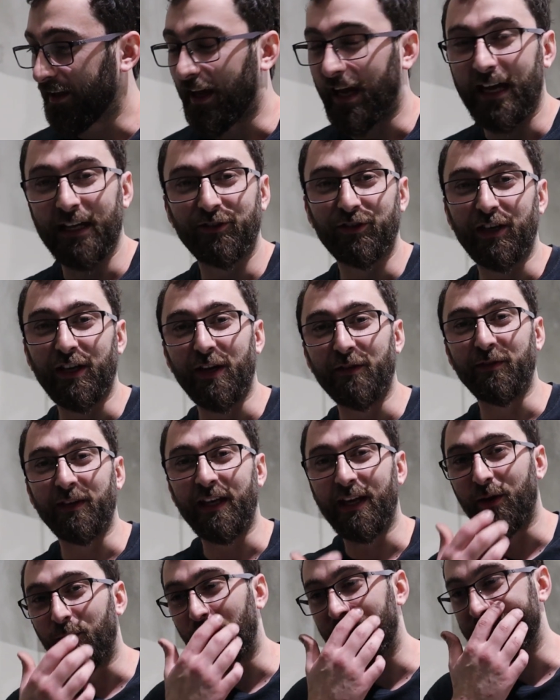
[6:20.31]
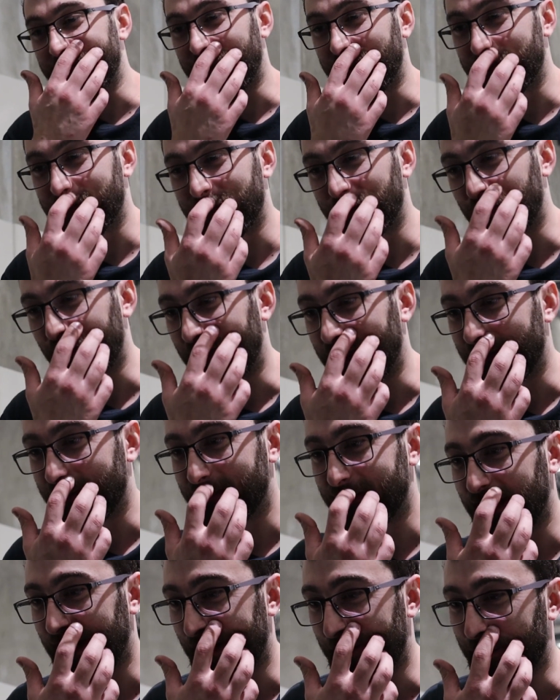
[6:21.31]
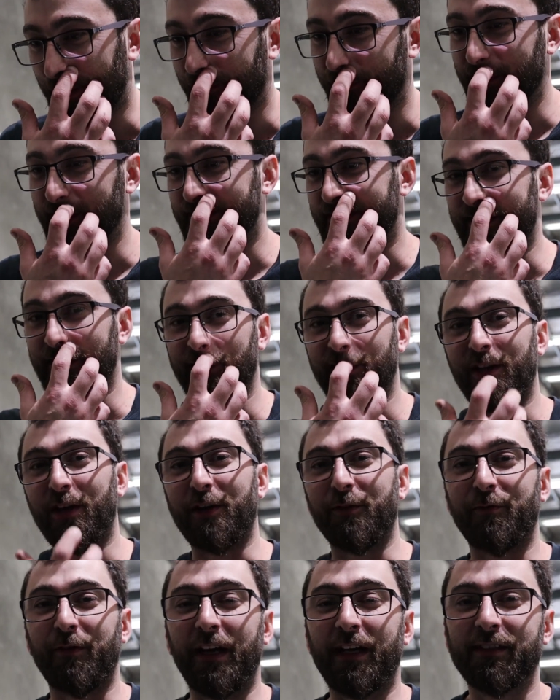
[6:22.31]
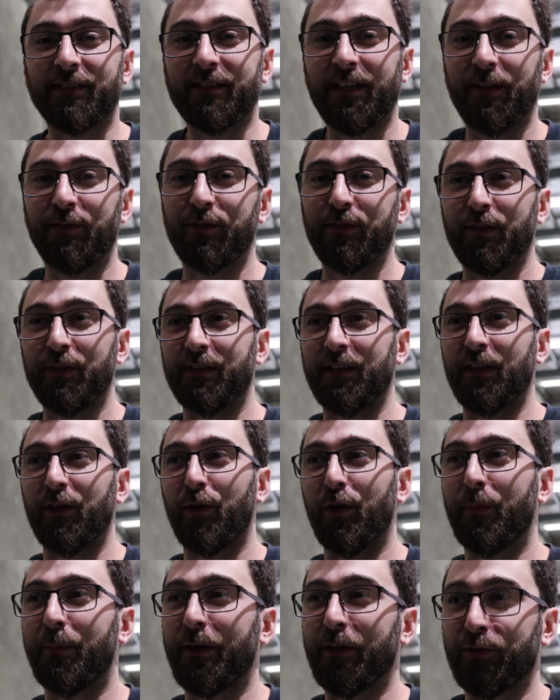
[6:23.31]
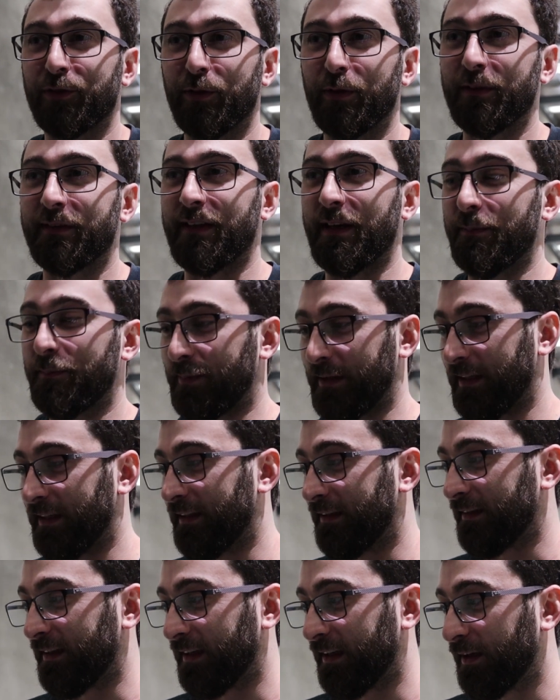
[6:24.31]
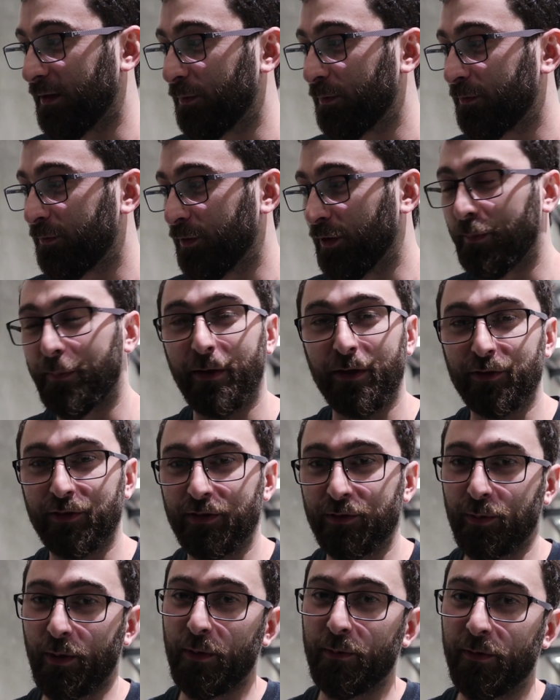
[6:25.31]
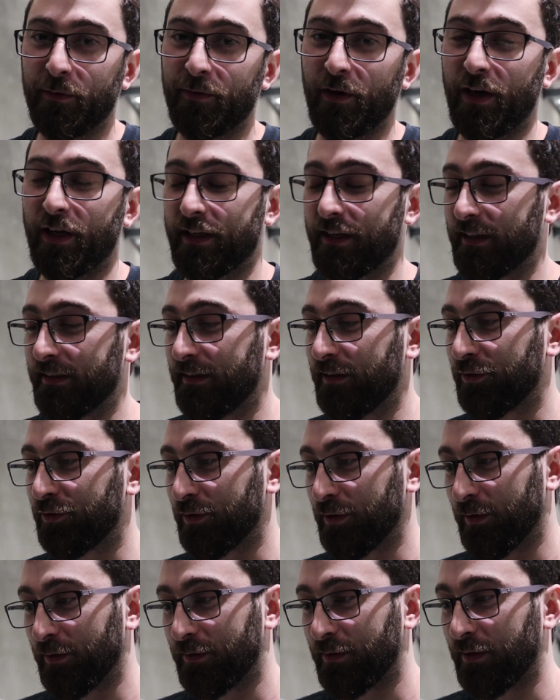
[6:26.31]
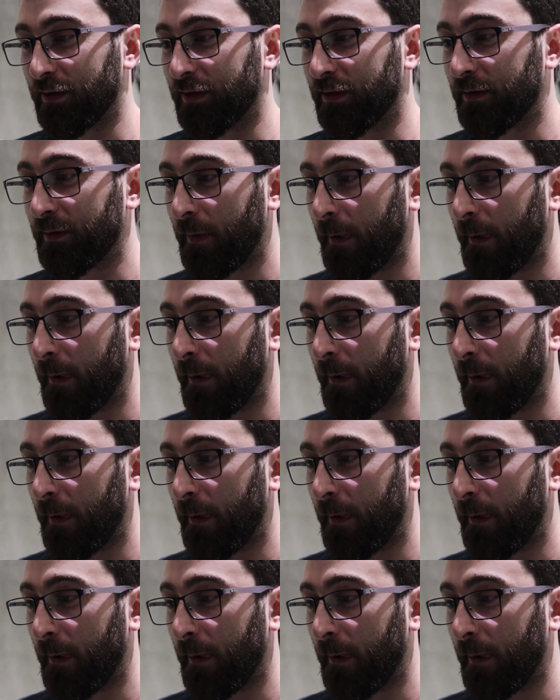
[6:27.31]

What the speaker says: AJ over here wants us to try to set up obviously a lot of fail safes using all pressure, all temp, and fuel pressure is what we've got additional to